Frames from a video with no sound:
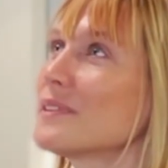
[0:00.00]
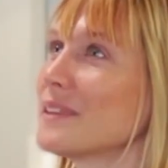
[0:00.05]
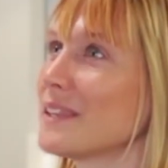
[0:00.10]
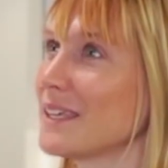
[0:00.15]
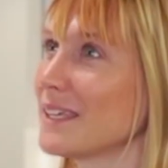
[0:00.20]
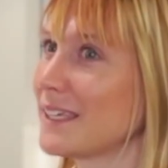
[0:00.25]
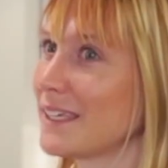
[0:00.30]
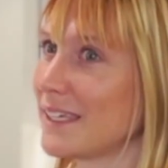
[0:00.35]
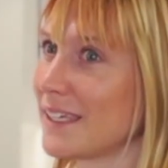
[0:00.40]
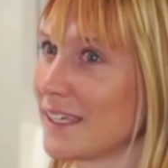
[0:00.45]

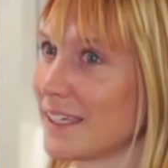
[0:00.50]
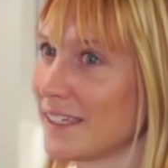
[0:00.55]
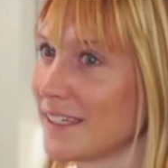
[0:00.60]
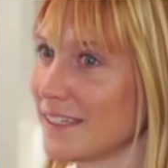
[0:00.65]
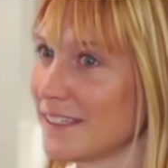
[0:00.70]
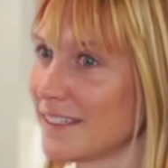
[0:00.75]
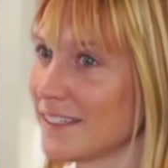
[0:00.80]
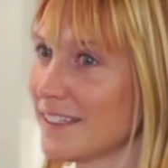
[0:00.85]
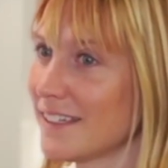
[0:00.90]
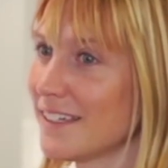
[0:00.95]

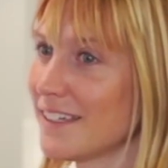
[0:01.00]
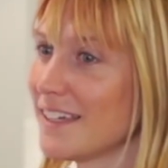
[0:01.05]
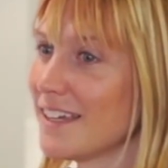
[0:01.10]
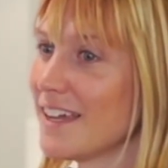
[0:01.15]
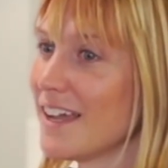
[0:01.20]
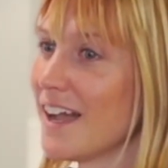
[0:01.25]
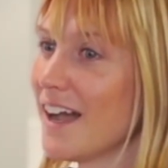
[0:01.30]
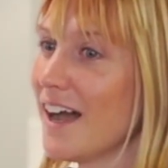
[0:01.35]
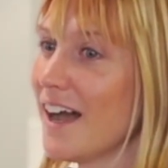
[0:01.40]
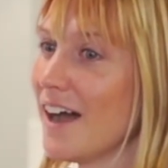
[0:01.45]
thinking
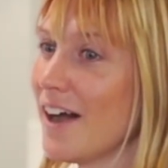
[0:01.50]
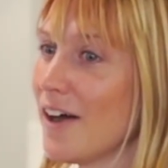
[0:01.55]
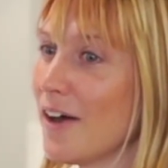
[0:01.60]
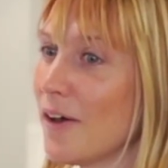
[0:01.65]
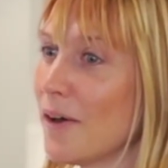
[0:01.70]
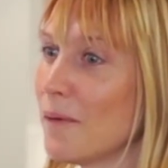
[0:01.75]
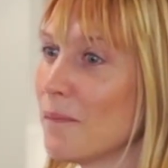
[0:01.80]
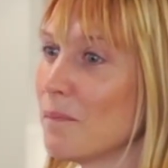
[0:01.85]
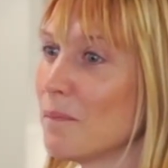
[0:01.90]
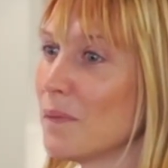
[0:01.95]

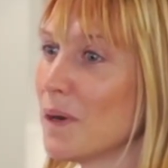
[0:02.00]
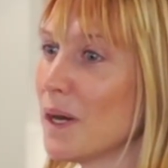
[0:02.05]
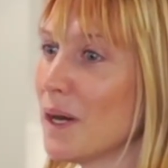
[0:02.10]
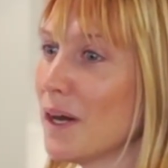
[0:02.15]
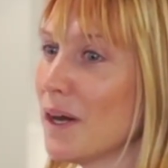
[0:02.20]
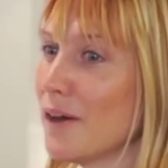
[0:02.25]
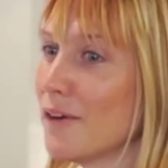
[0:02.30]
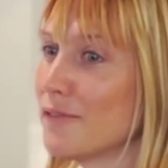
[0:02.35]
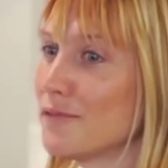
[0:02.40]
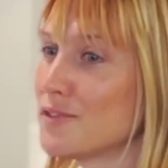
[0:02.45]

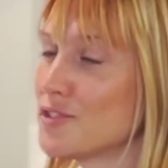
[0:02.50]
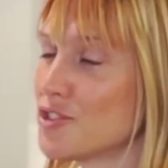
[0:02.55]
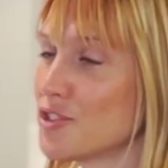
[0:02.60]
of